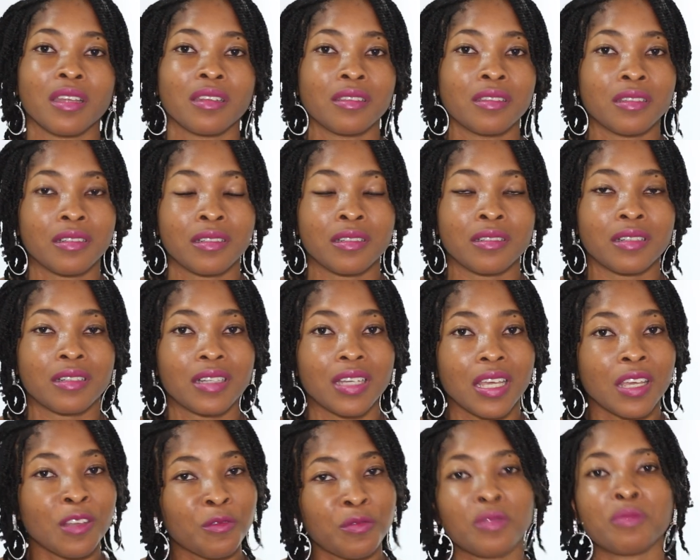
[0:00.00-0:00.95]
The
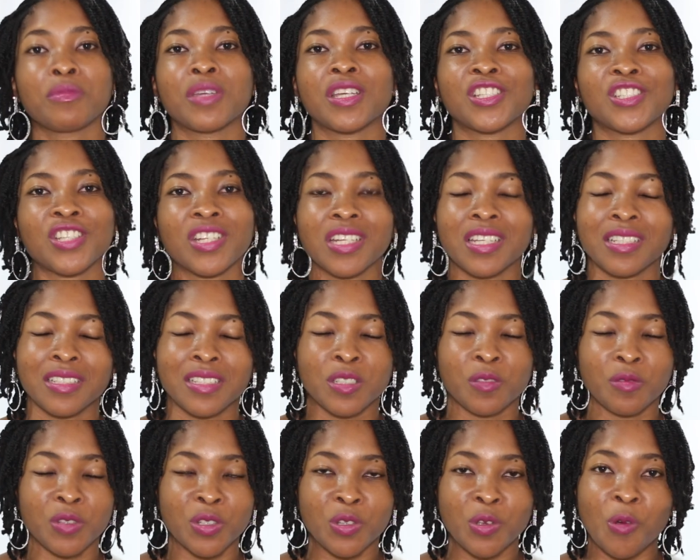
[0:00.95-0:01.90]
information in this
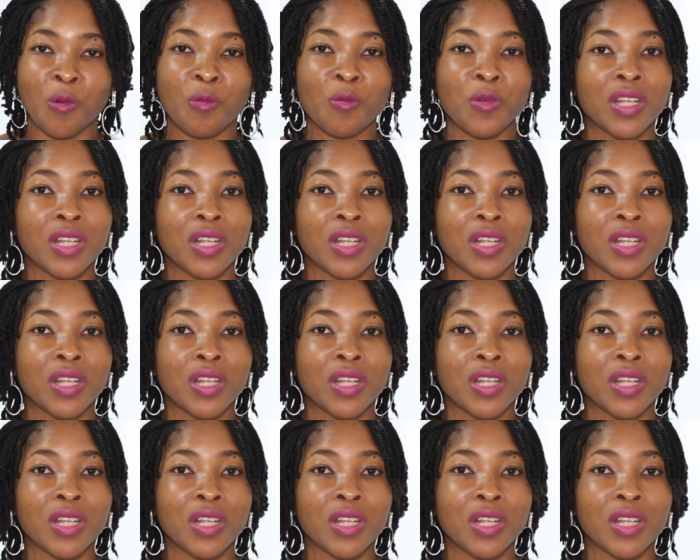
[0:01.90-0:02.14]
video